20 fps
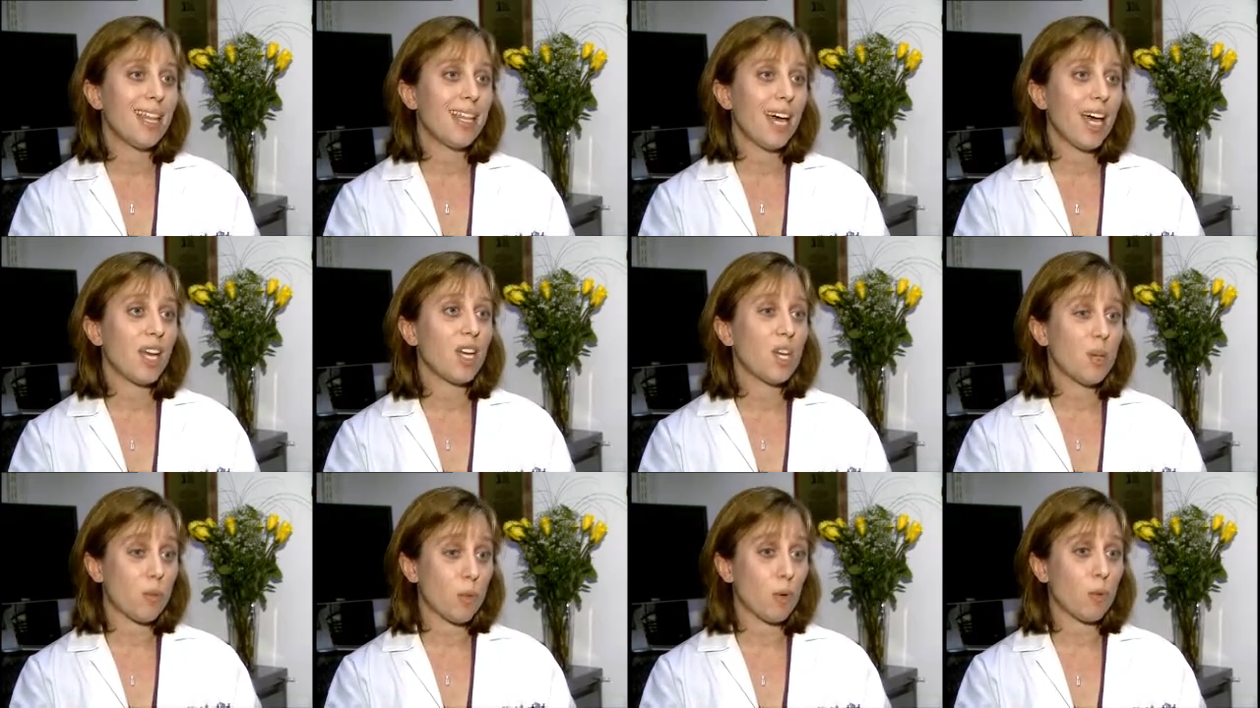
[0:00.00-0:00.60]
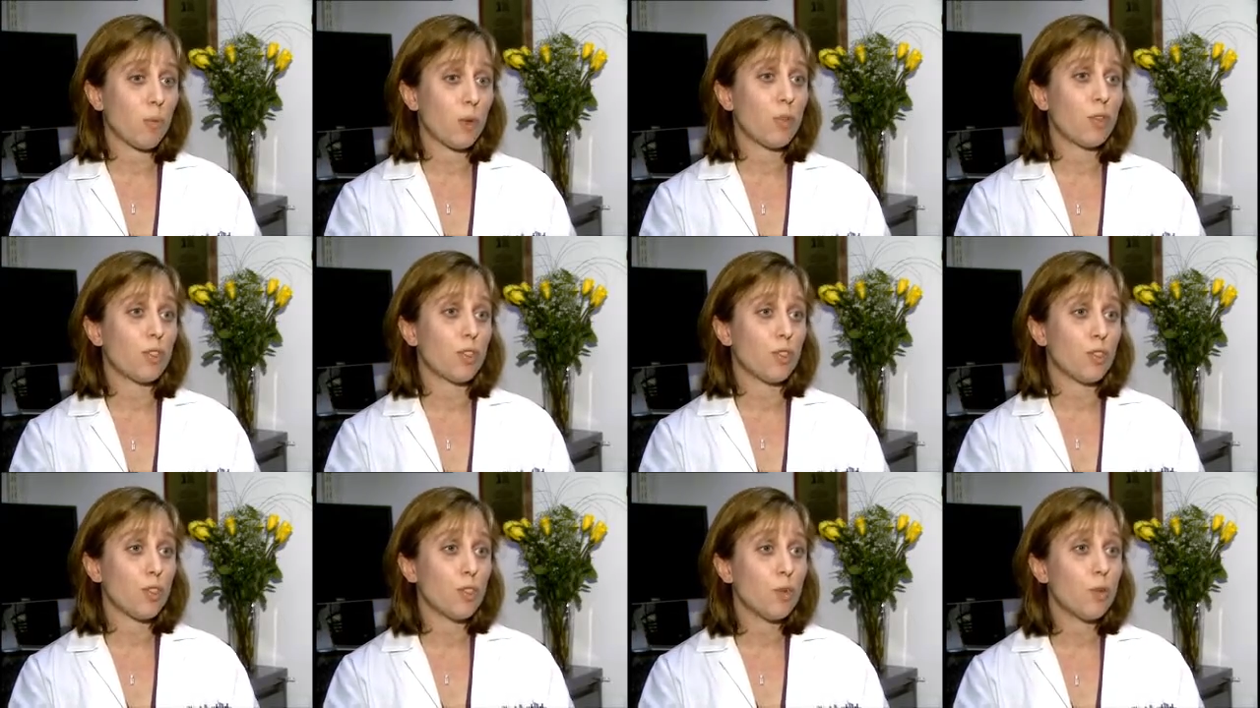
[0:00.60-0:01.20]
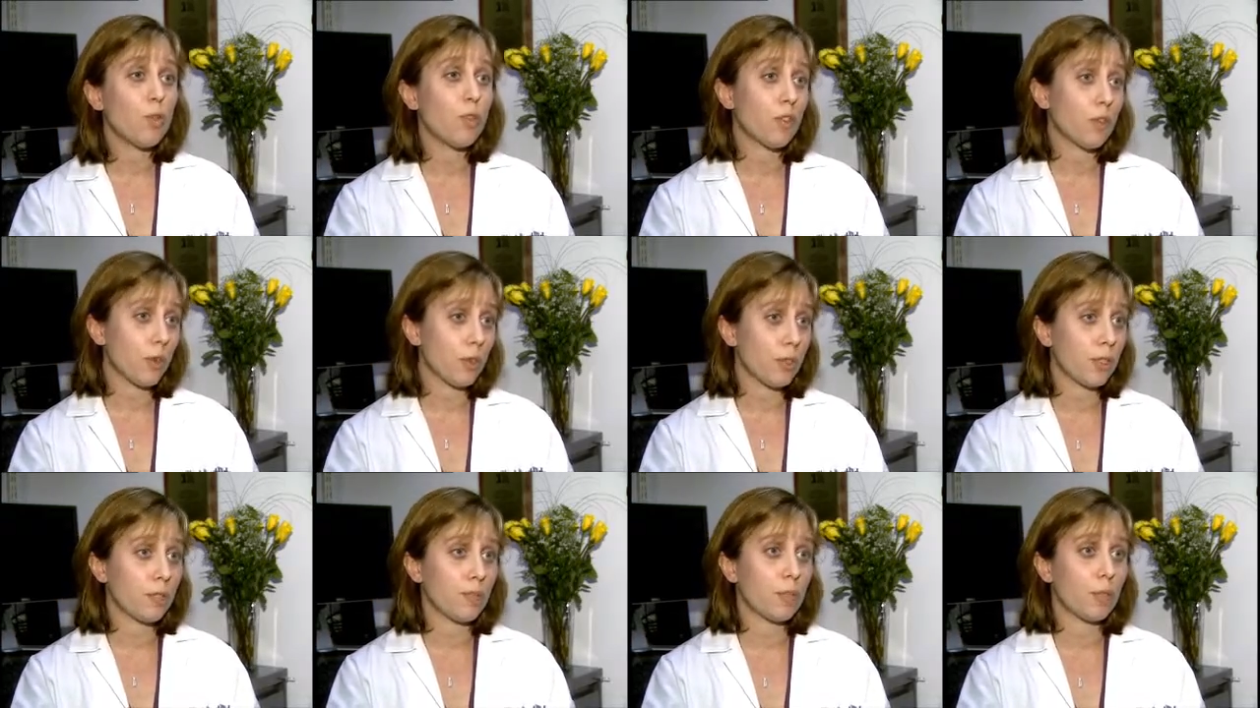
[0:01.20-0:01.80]
that number rose to
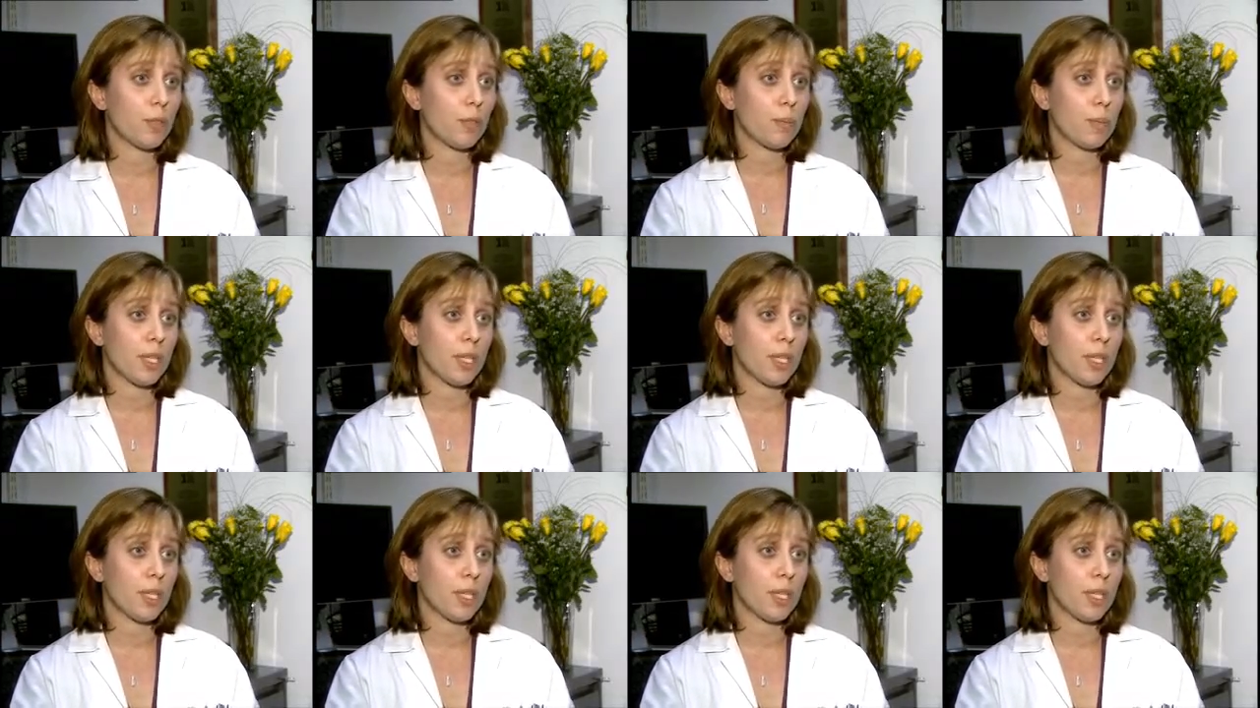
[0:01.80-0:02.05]
2/3 of those